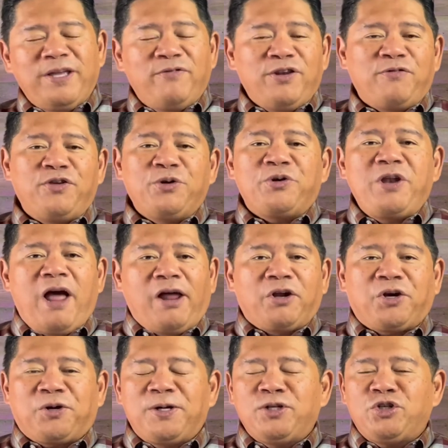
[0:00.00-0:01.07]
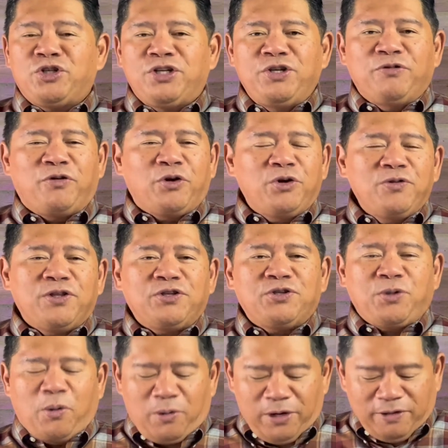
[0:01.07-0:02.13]
Even if you're not a Christian, you've heard the
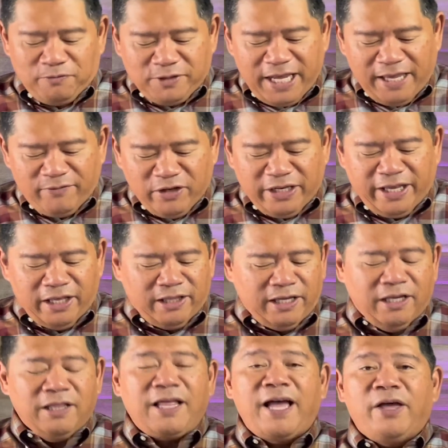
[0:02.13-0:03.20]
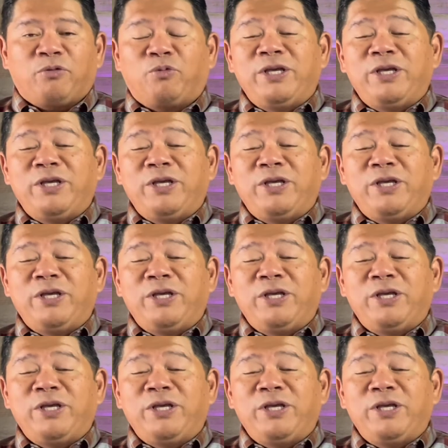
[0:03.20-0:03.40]
story of David killing Goliath.